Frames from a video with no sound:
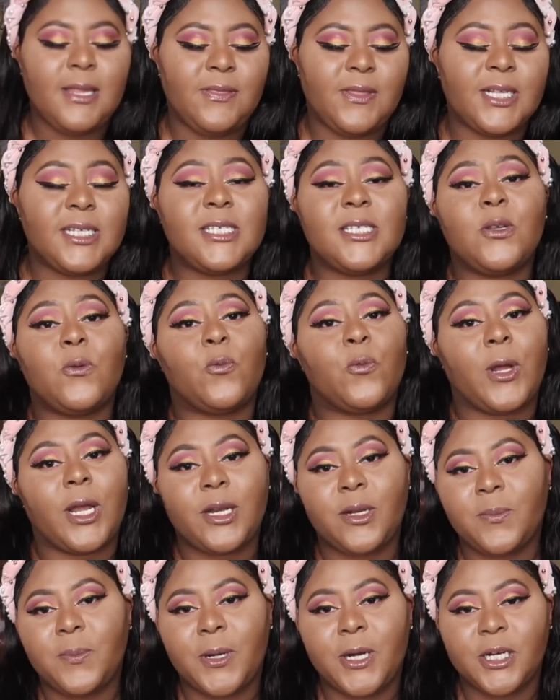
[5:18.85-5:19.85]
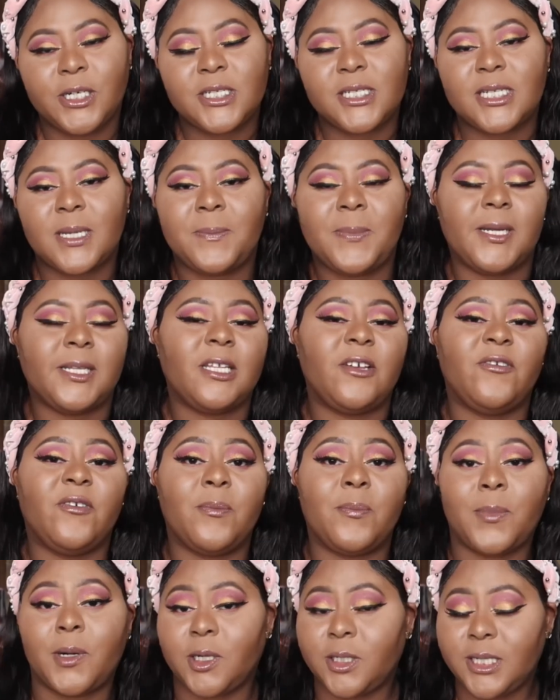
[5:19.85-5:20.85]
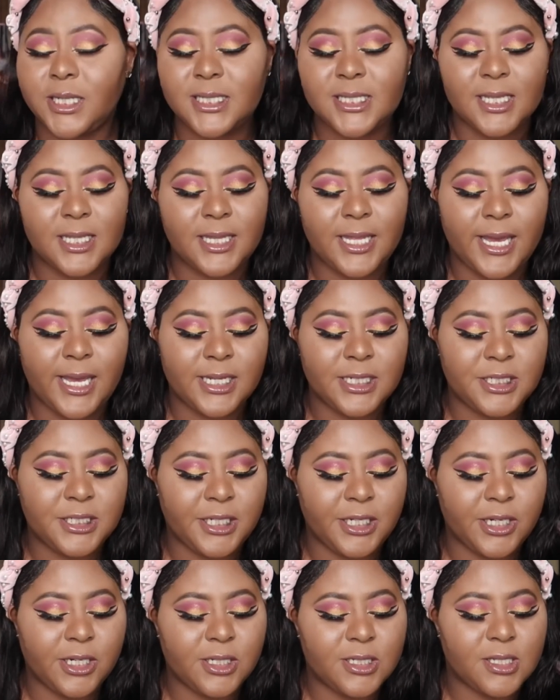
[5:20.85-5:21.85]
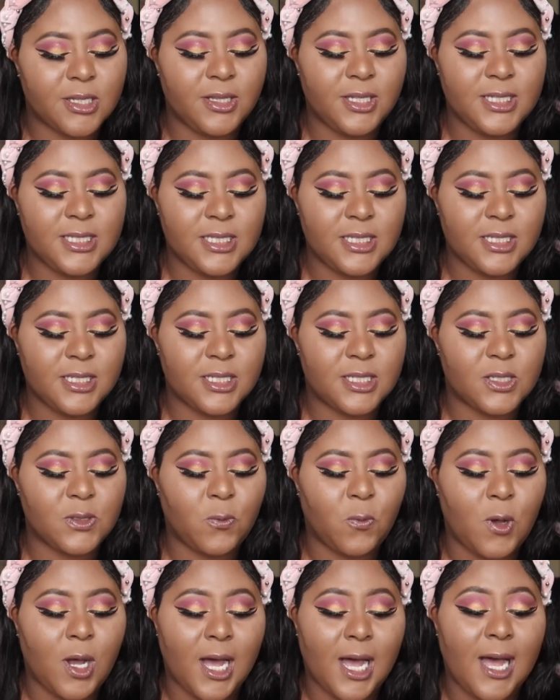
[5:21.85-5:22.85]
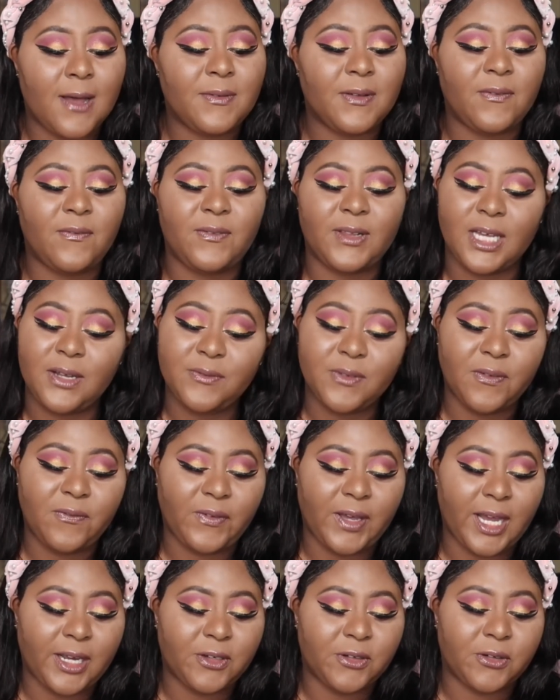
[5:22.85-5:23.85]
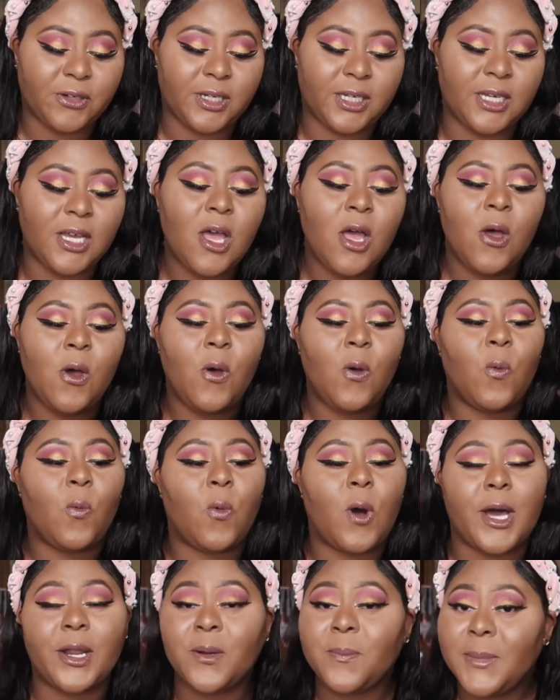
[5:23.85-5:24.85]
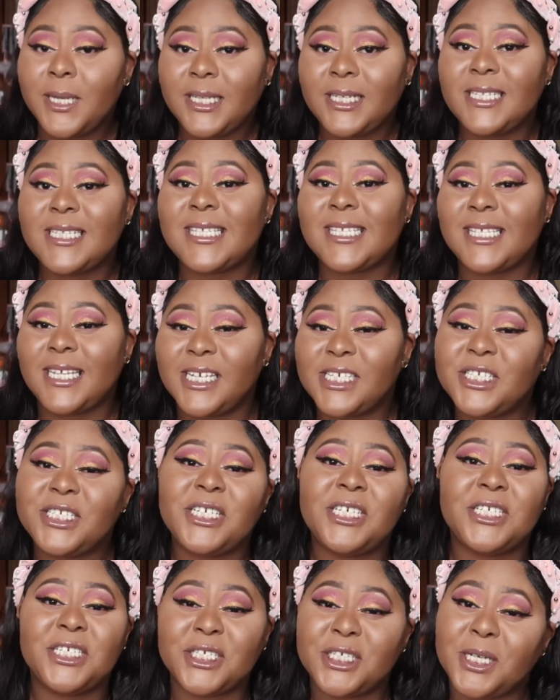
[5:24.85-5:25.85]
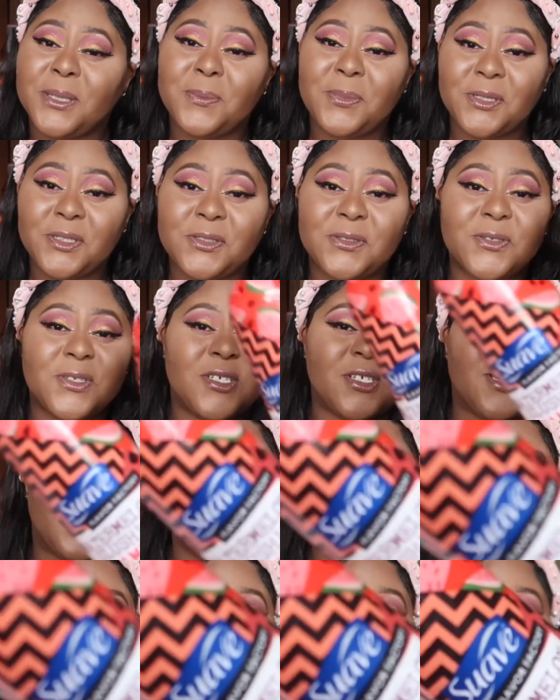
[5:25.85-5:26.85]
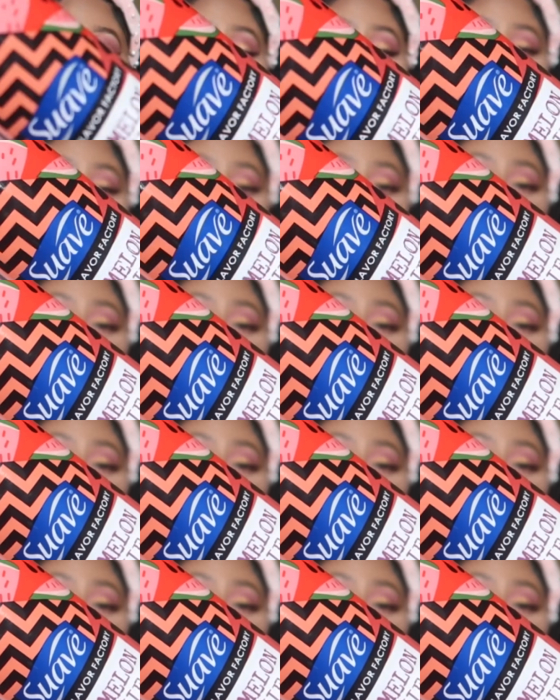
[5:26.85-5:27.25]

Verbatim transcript: This is a random purchase I picked up from Burlington last year. So this is the Suave Flavor Factory Watermelon Slush shampoo. So that's a whole